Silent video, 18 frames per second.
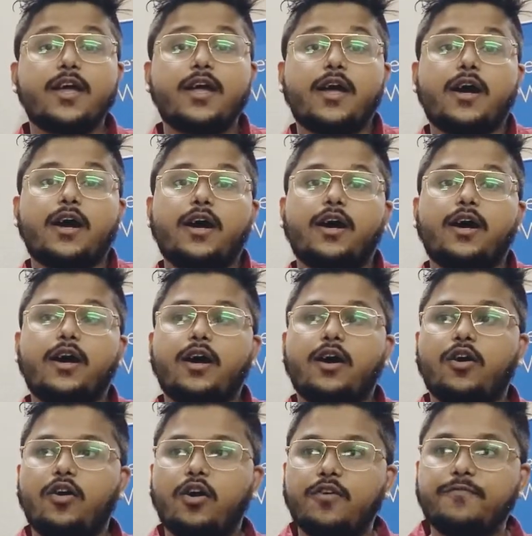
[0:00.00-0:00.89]

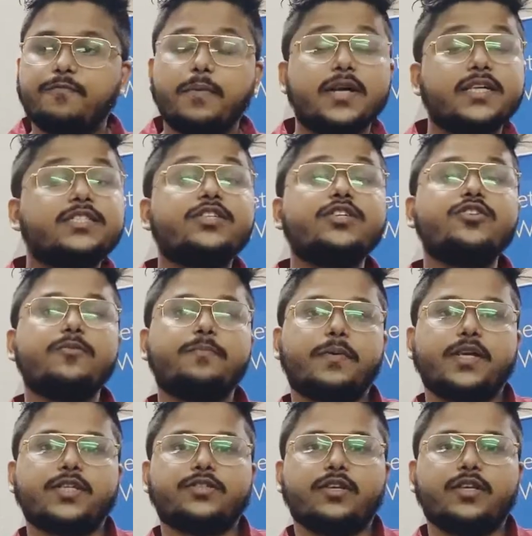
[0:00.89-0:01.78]
of person to
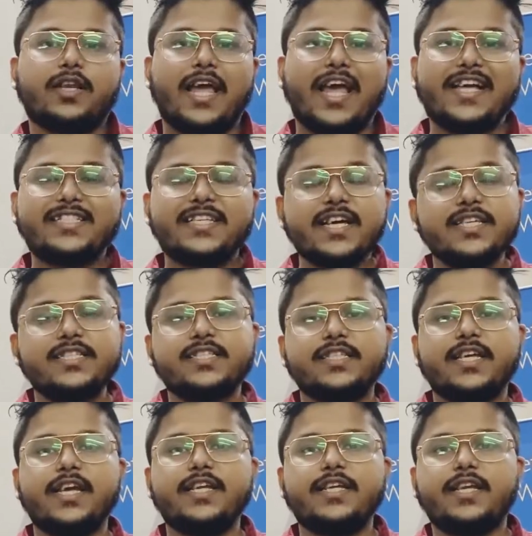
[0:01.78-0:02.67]
person. As I
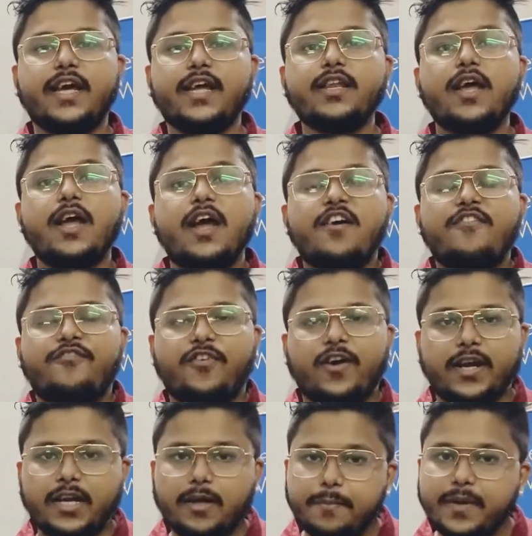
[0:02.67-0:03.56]
said that
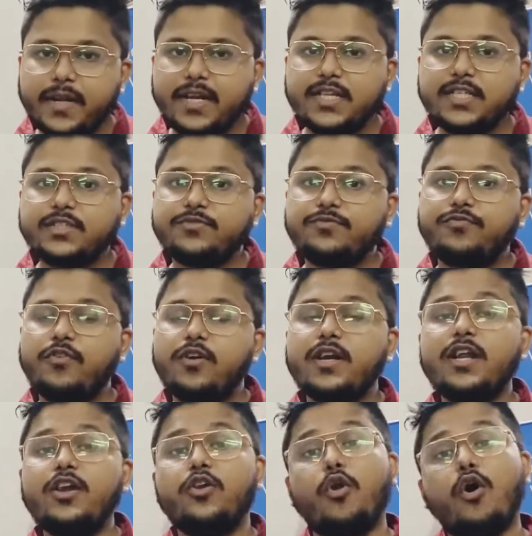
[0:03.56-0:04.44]
fundamental is for
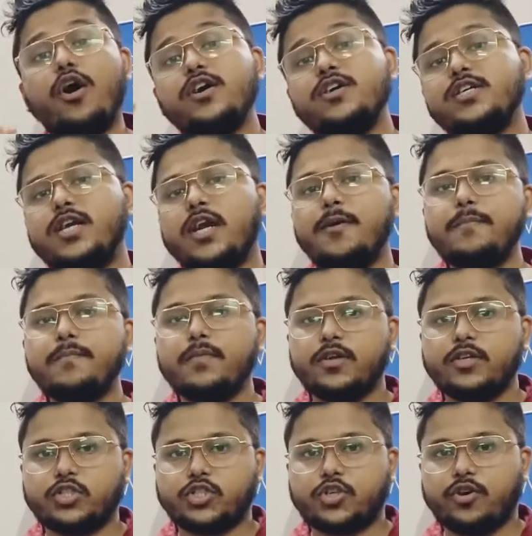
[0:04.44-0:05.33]
the long
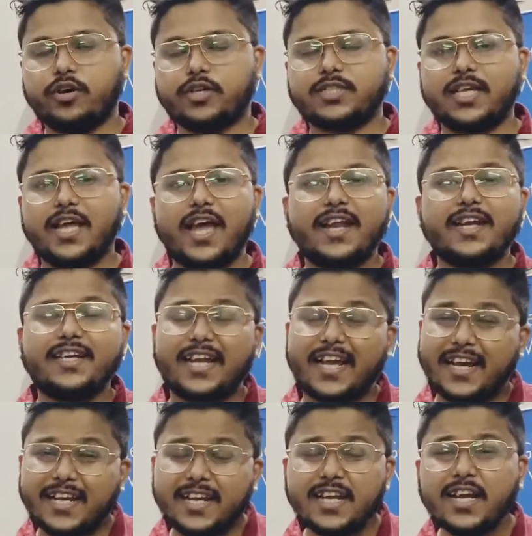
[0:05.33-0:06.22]
term stocks and
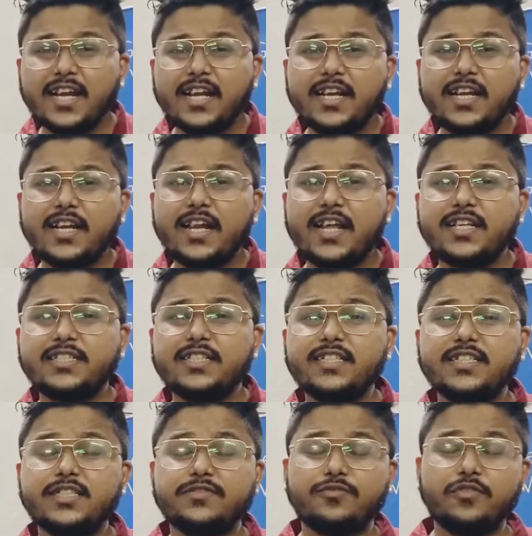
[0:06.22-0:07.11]
technical analysis
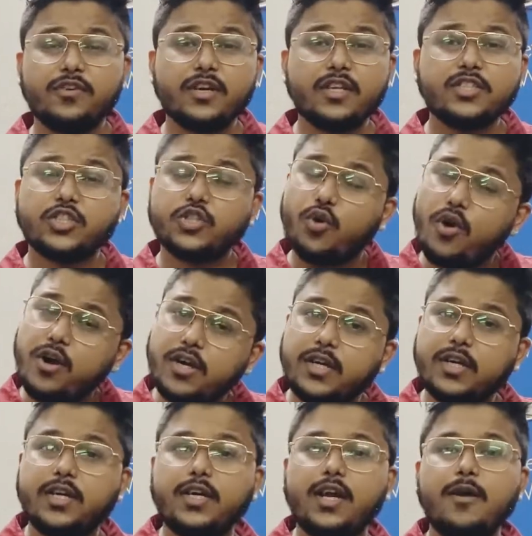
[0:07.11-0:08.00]
is for the
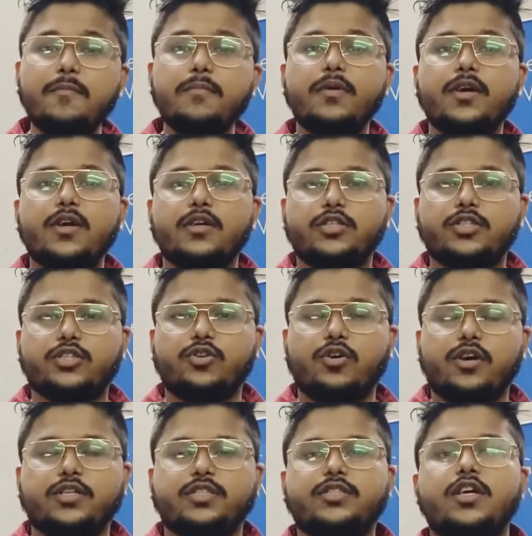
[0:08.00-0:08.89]
short term
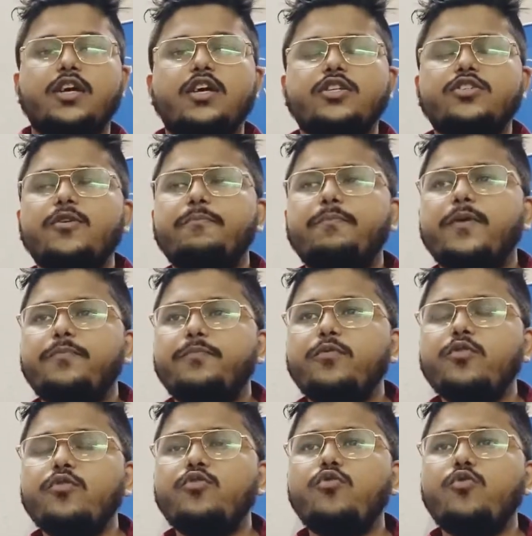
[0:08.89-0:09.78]
stocks. So
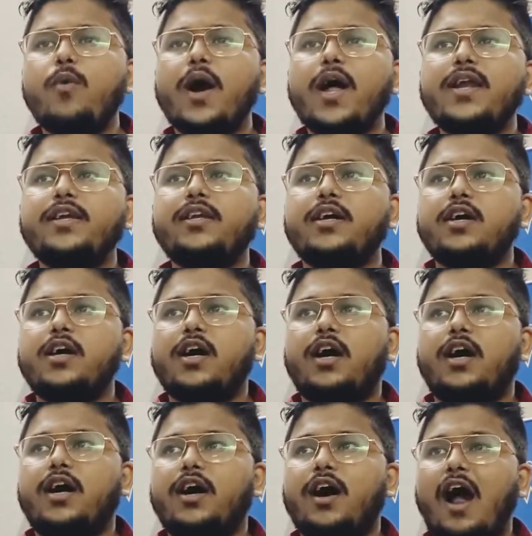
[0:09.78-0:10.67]
people who want
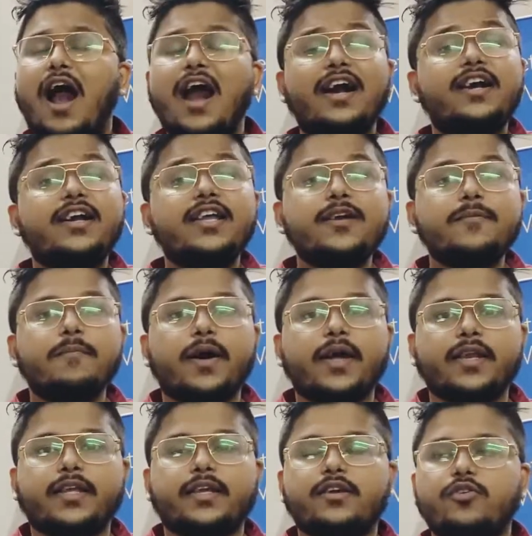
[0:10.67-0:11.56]
early
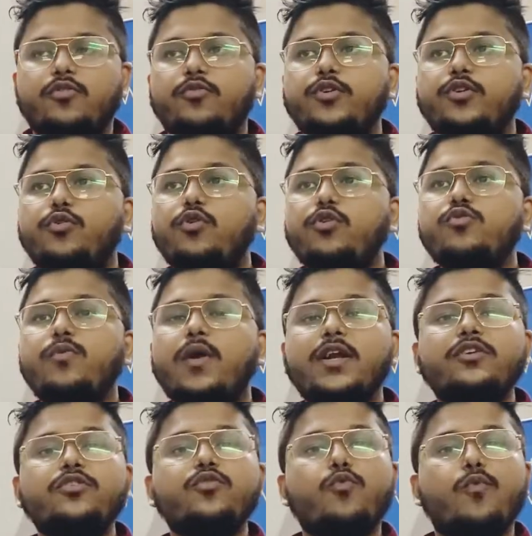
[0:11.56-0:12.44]
money, who don't
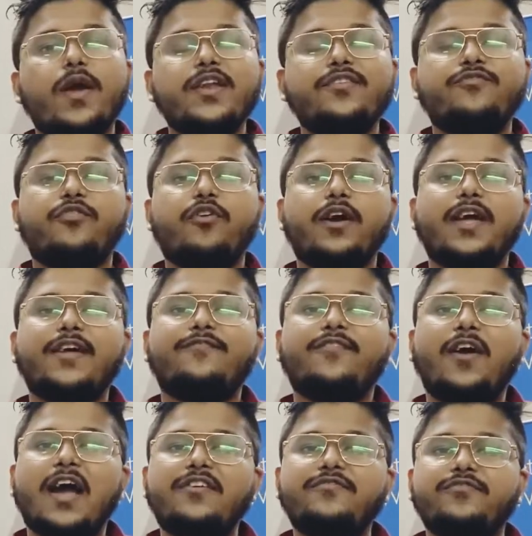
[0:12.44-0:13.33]
want to wait for a
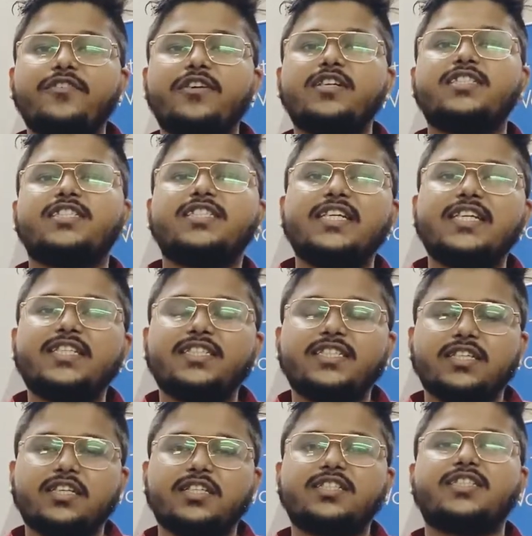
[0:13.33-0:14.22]
5 years, 6
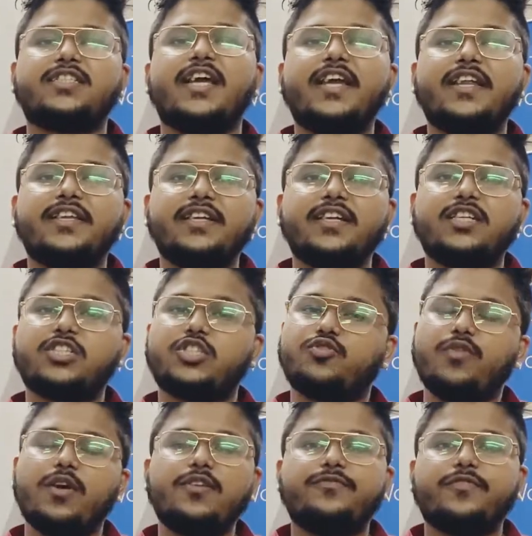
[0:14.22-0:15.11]
years, 10 years,
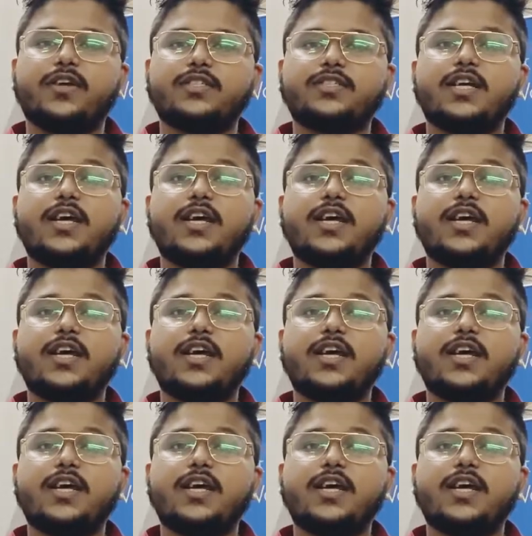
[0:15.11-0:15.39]
12 years,